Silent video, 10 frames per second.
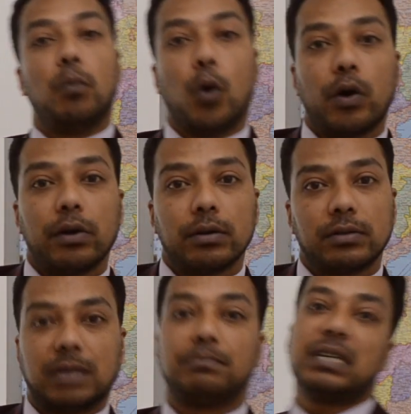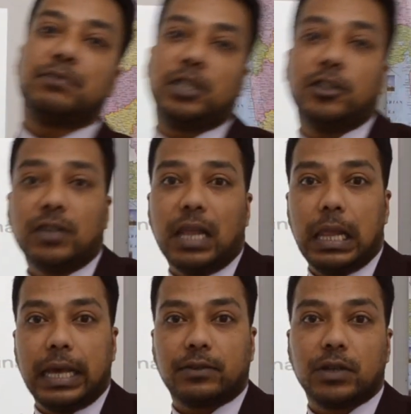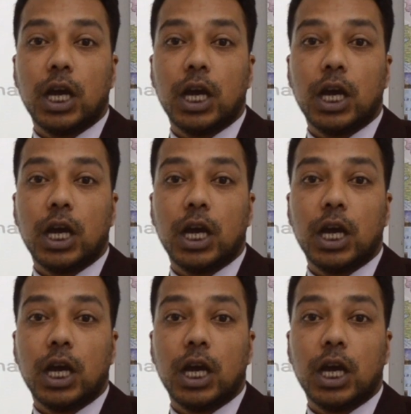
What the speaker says: more, sometimes it is less.